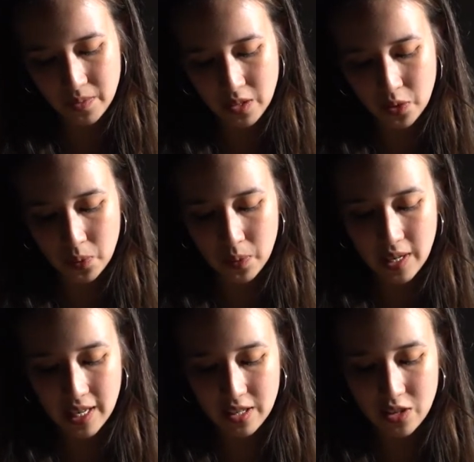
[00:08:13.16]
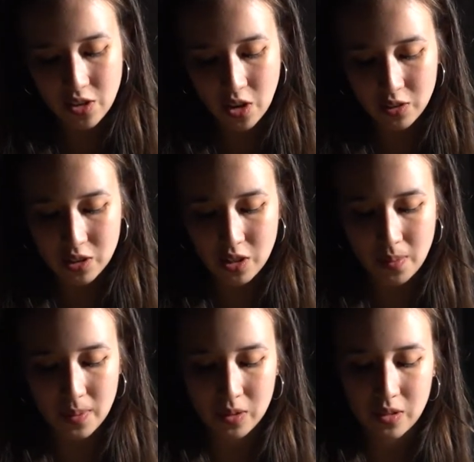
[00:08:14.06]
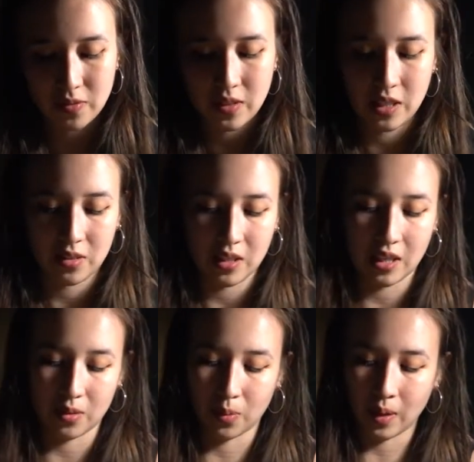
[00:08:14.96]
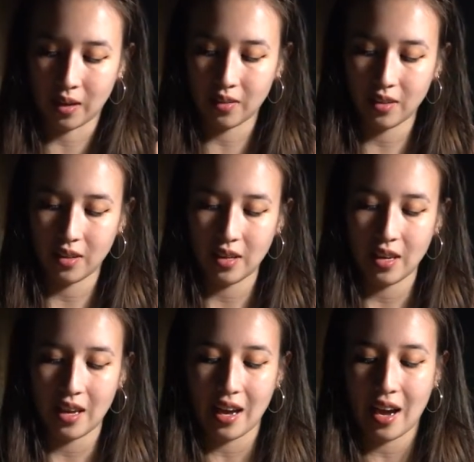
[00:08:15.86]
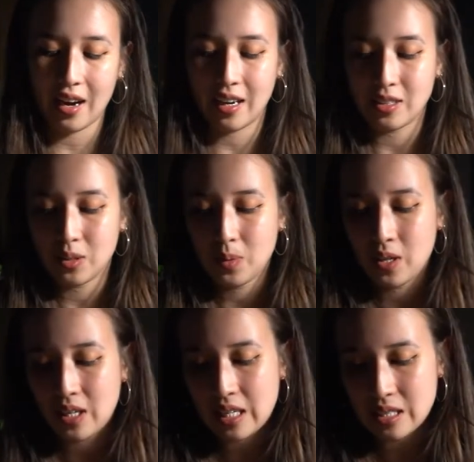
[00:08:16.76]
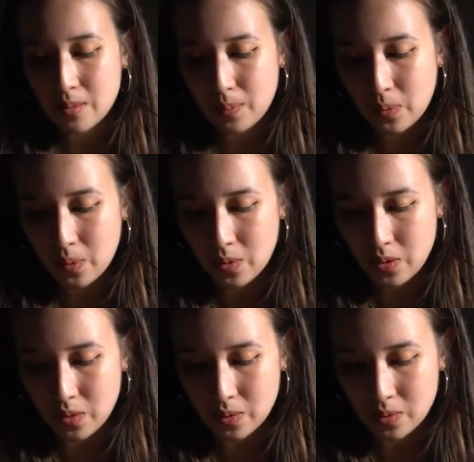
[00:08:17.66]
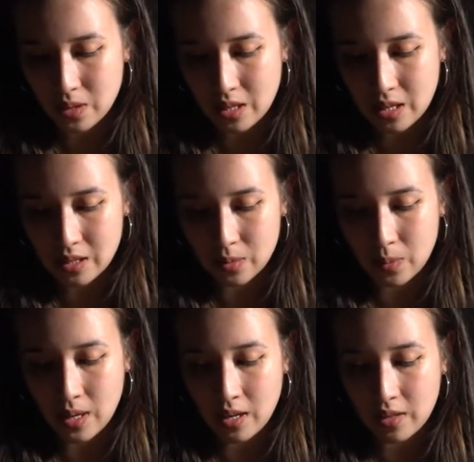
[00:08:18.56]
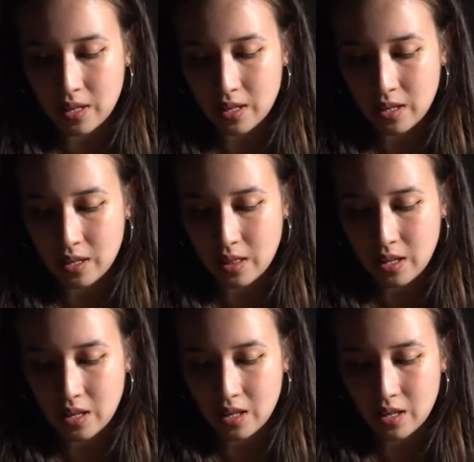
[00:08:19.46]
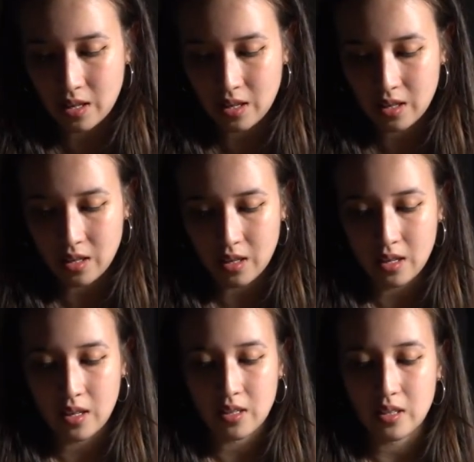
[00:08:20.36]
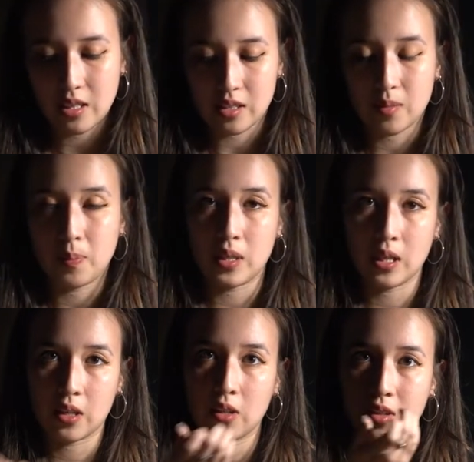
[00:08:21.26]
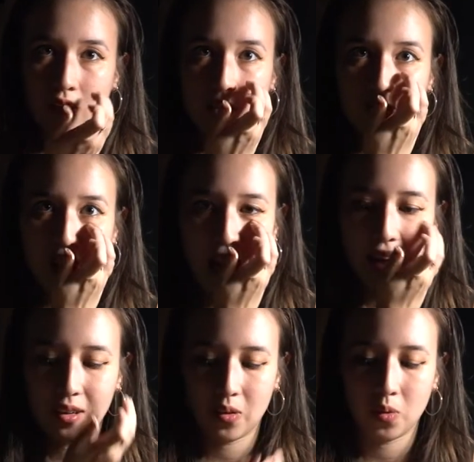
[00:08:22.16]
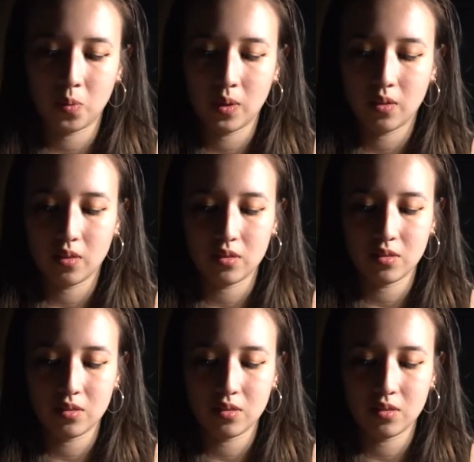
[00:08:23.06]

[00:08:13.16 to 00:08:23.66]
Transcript: create non-stop motion videos as well. And I do want to explore those as well. And I think this particular channel will